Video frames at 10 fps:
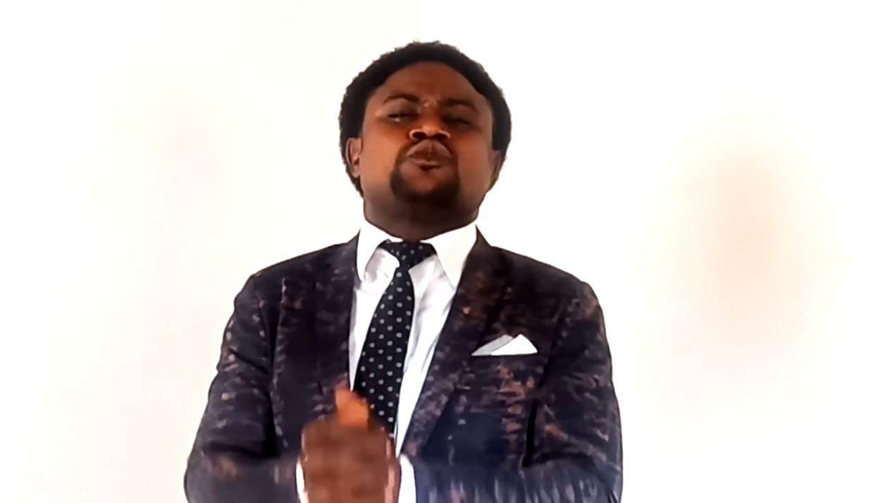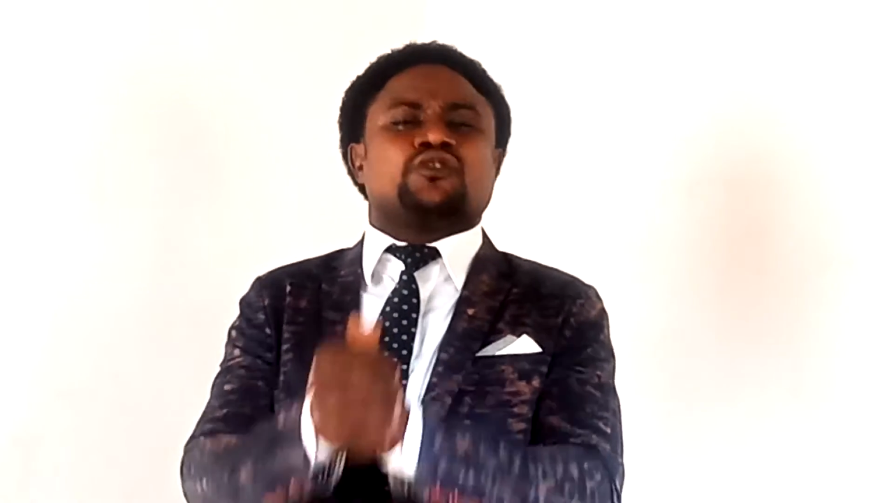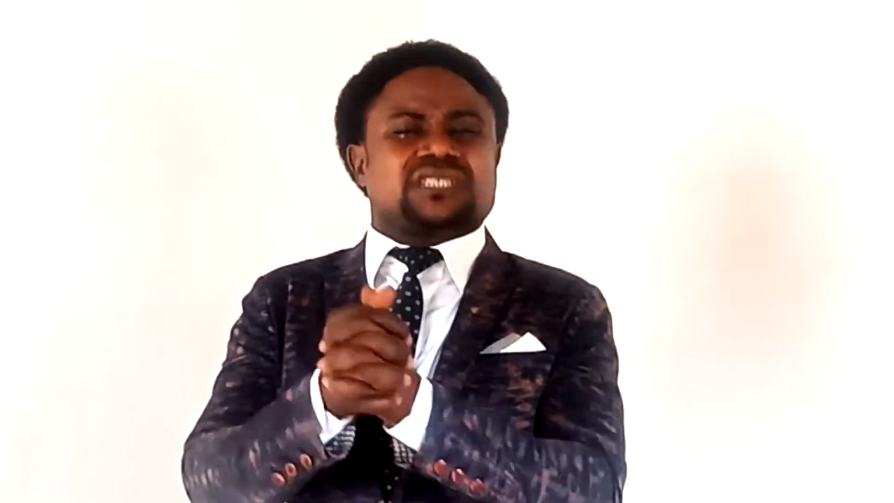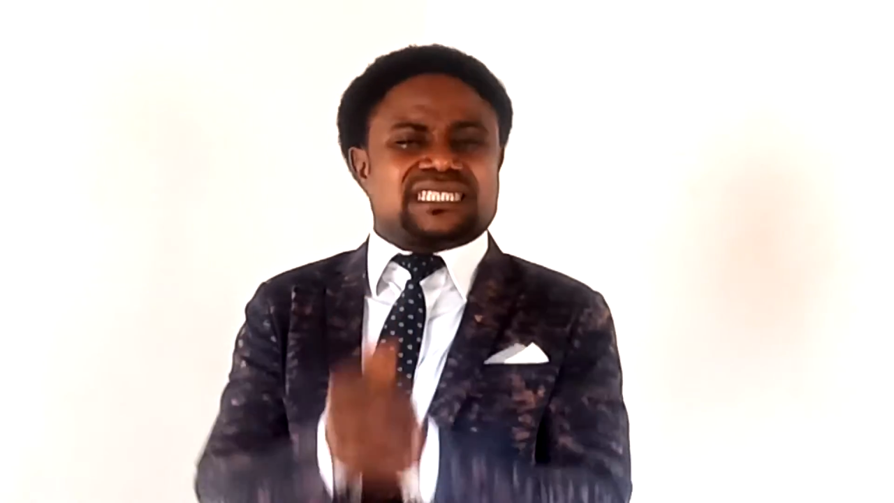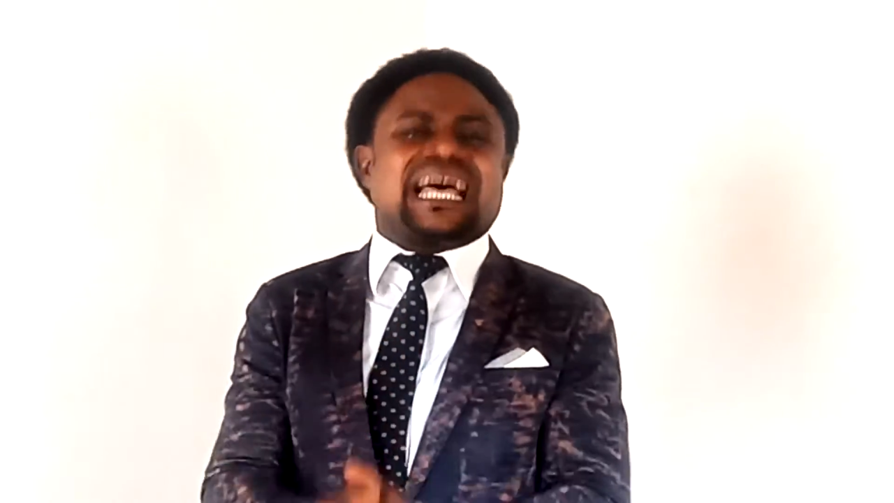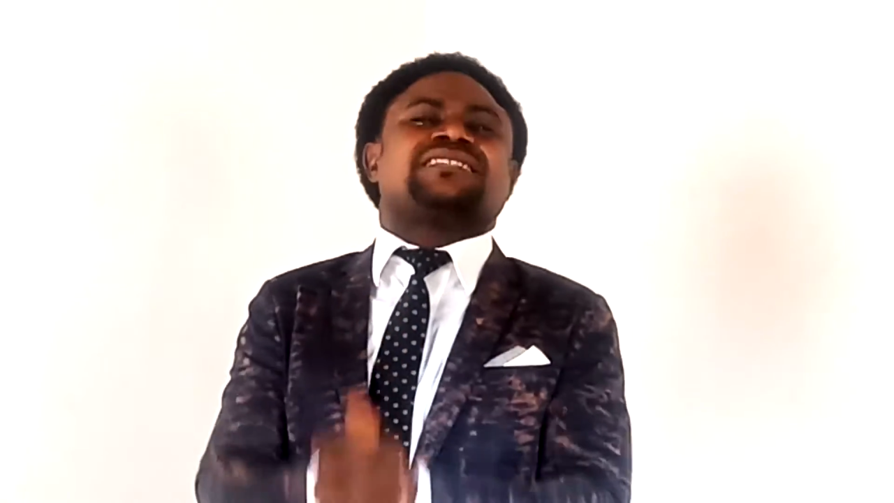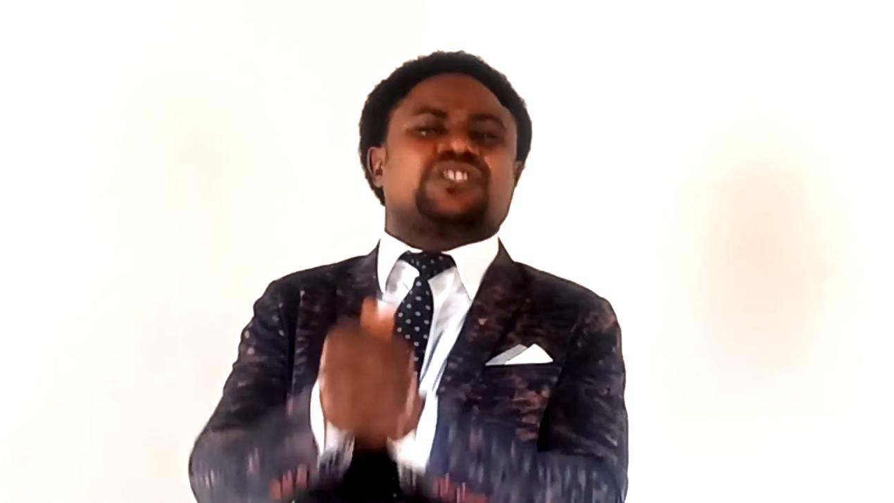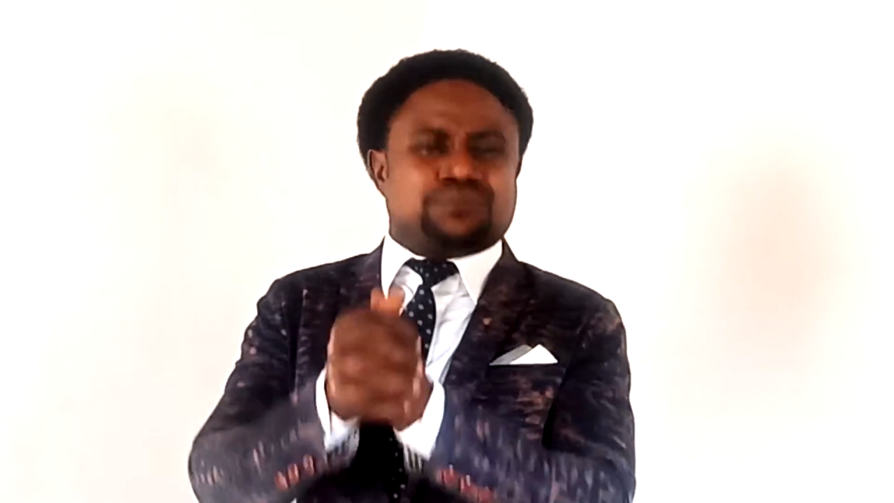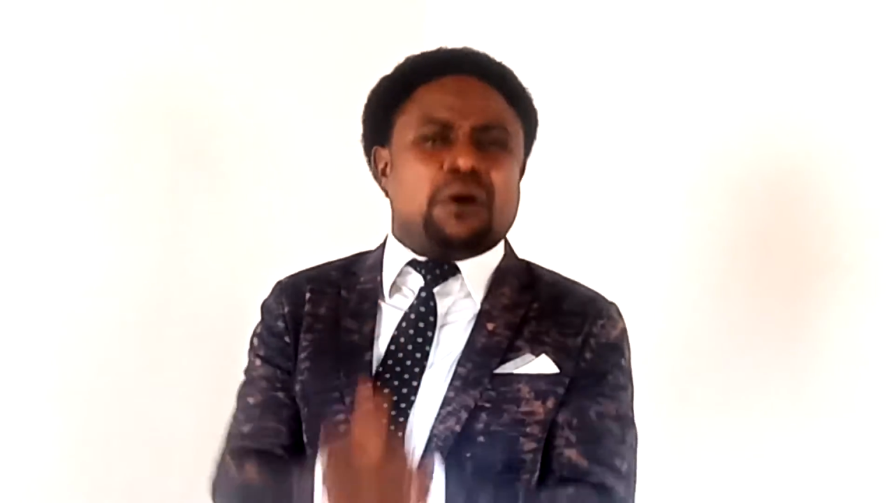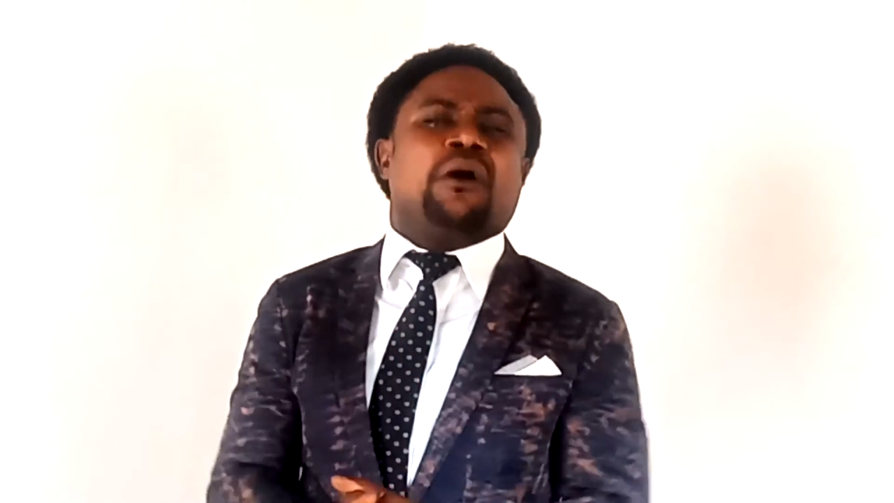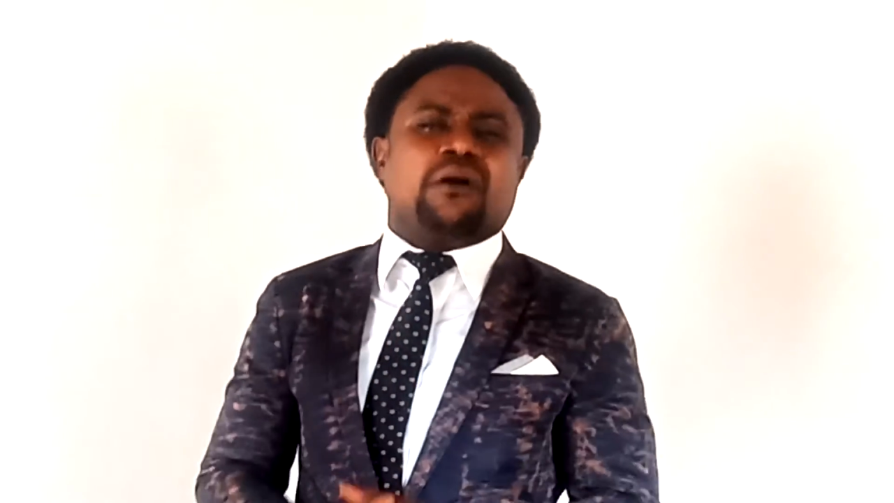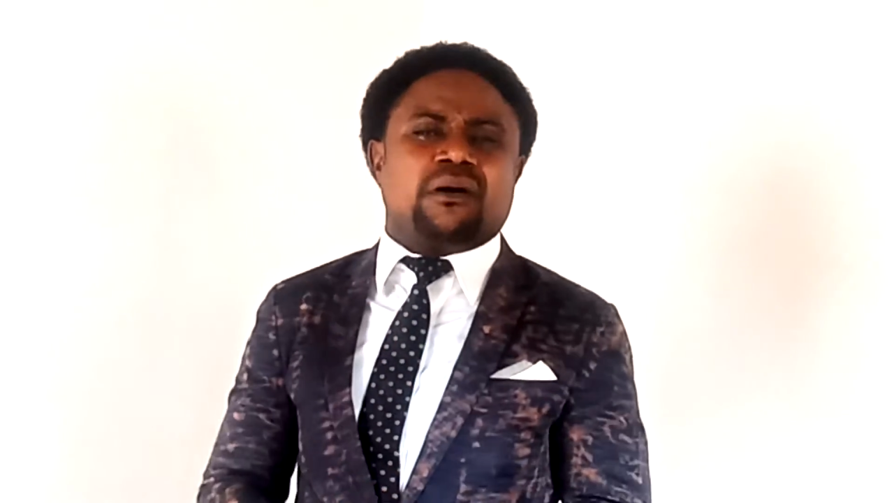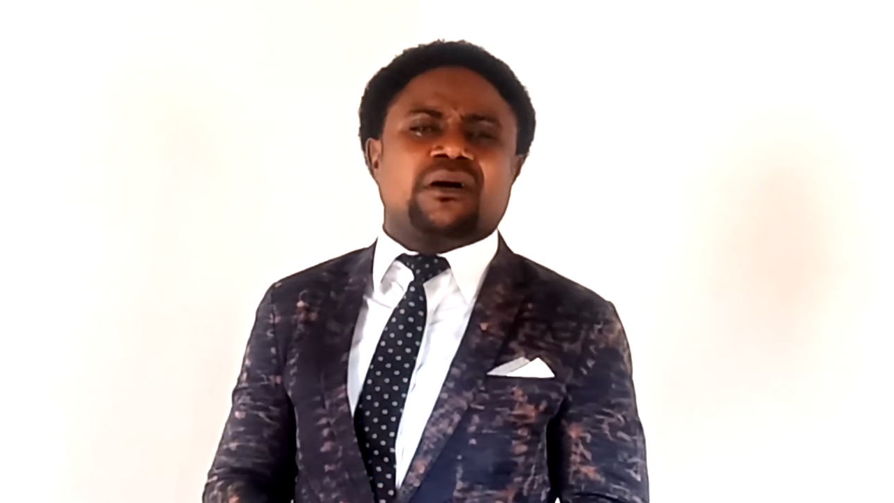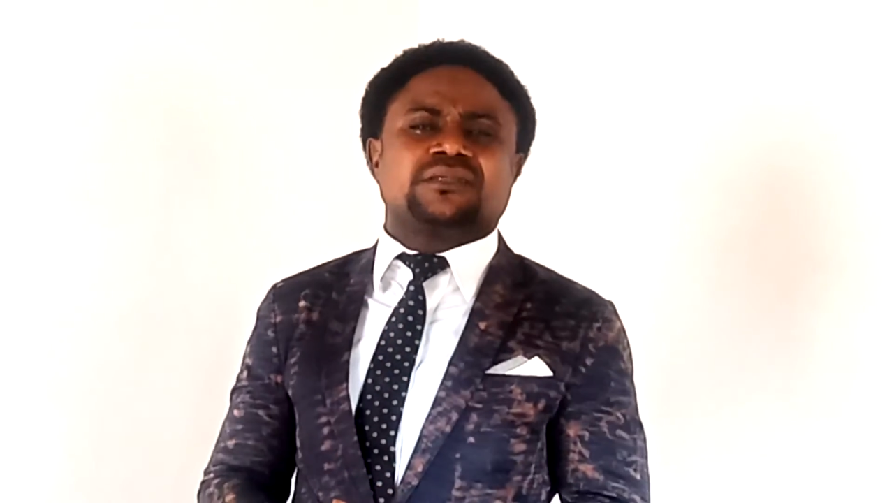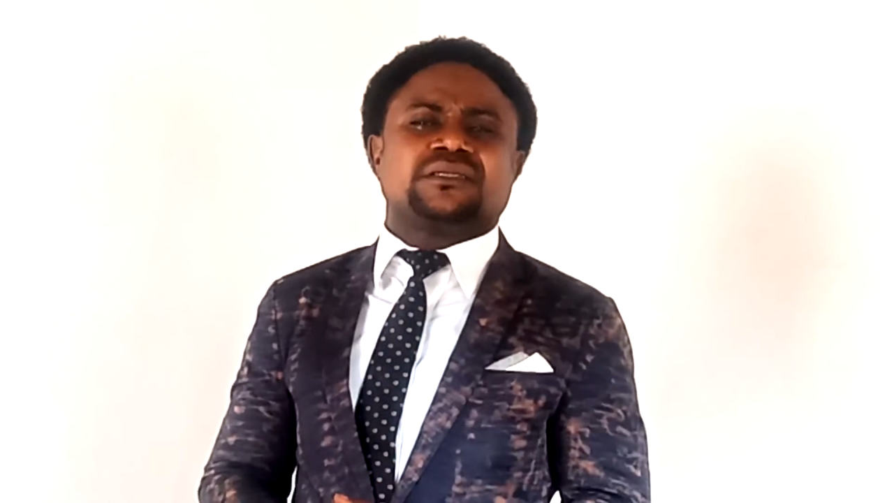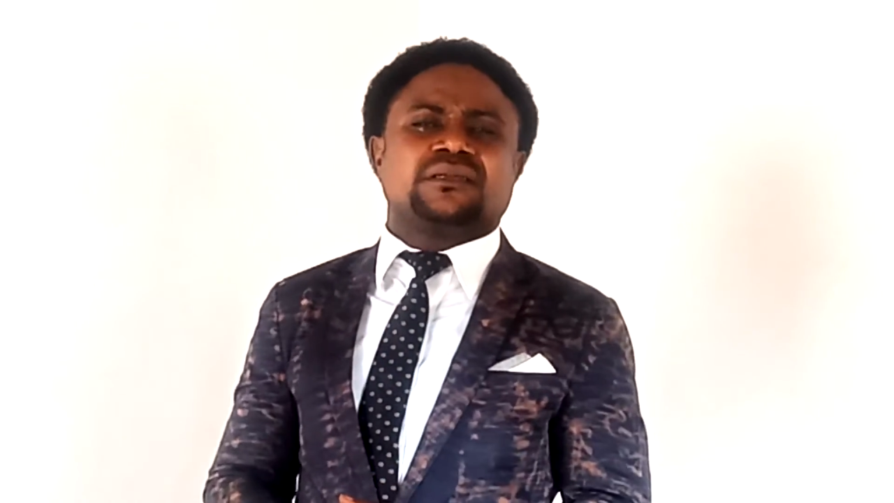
to start small.